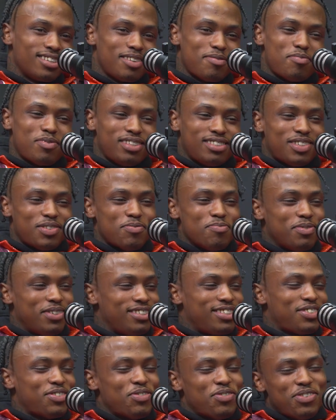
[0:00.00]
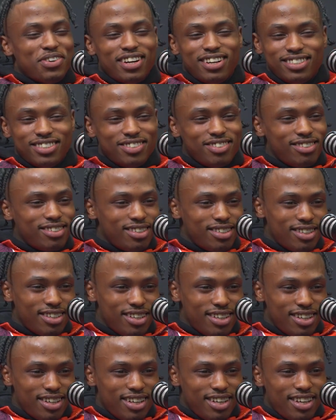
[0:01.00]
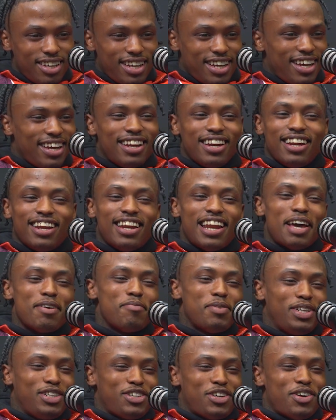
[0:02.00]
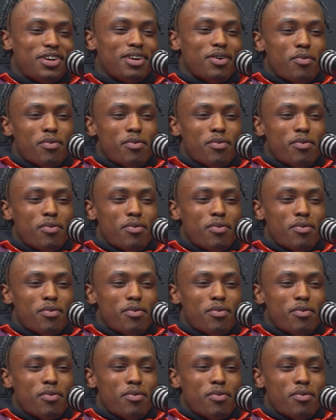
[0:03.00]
It'd be too much going on. Mm. And then they be trying to,